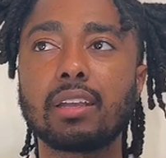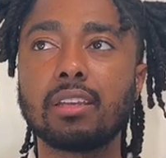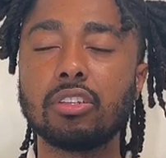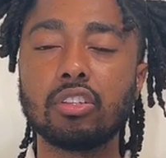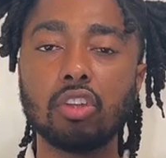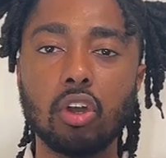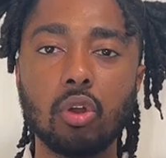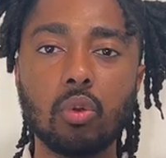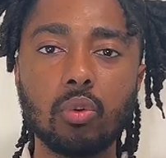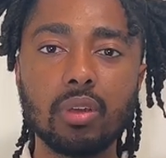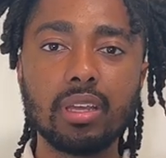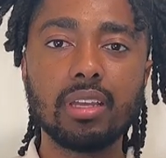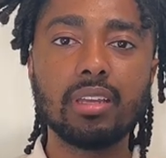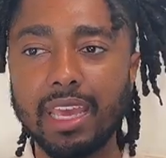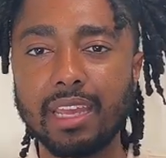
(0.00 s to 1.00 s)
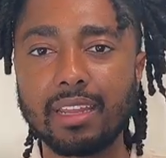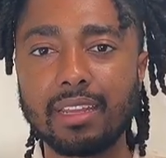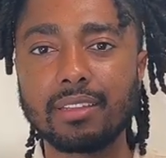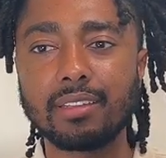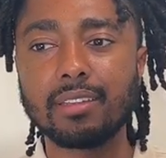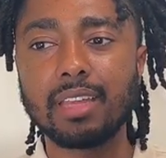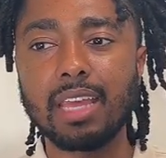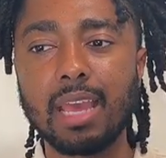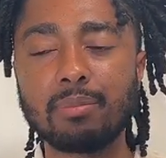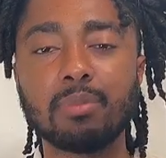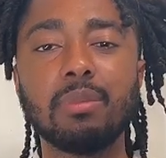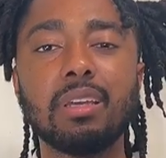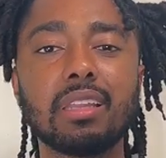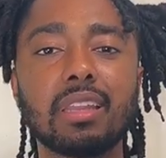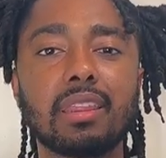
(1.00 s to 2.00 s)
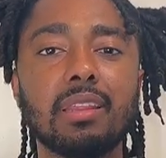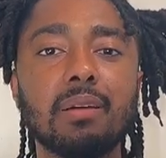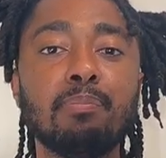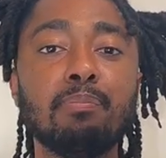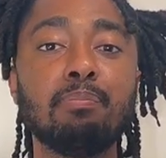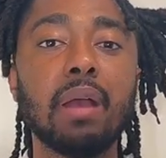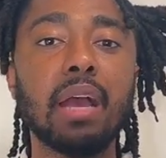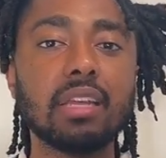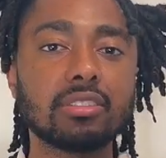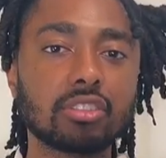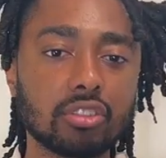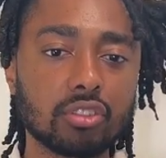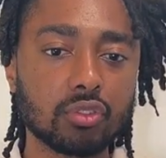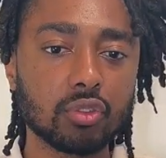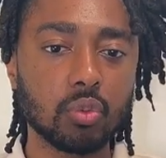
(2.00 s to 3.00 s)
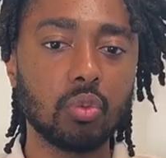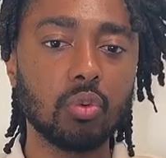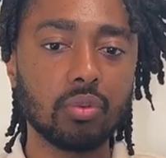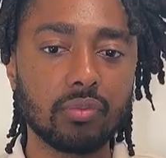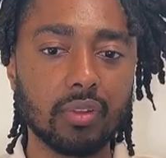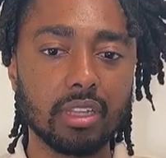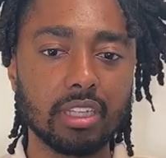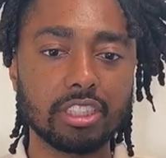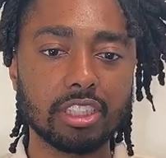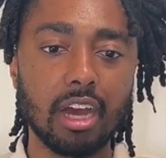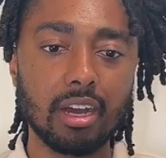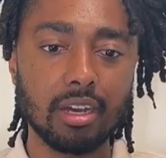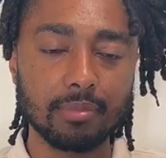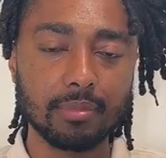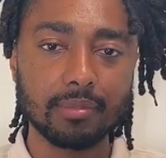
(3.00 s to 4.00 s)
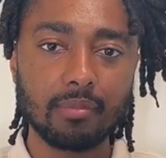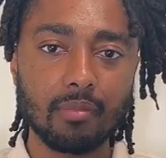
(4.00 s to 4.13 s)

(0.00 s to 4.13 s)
I could go and implement the best tool for the job.